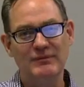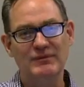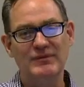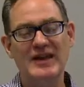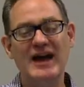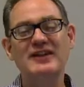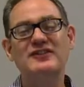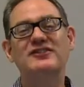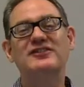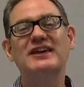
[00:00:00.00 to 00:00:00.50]

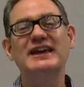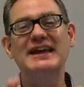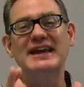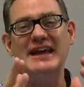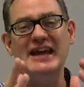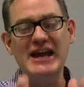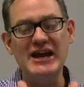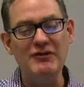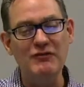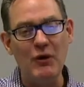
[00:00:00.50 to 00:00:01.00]
That's the
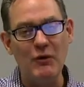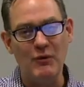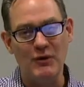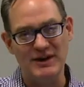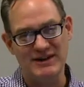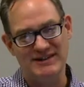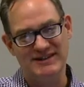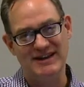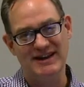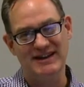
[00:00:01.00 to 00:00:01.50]
evil
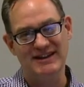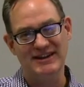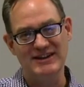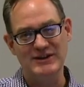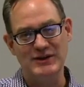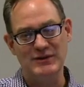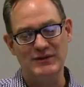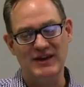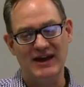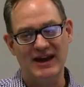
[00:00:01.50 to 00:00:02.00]
one telling
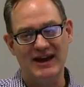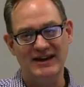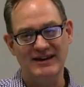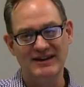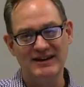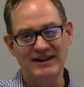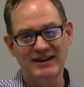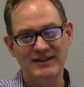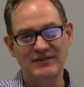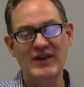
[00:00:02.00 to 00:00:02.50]
you that.
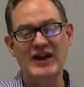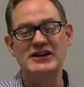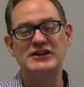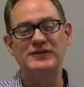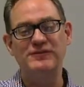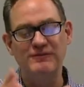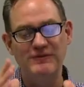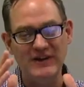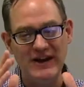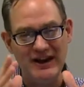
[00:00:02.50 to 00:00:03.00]
That's
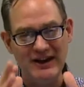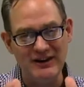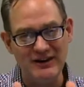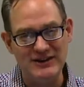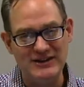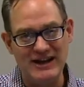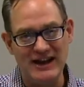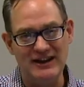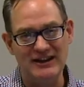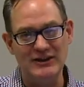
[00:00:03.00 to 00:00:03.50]
fear
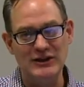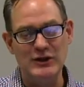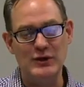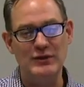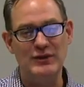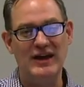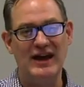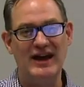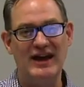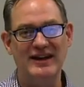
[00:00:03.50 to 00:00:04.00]
telling you
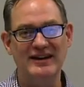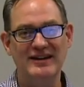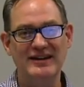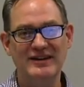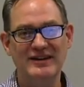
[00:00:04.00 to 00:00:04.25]
that.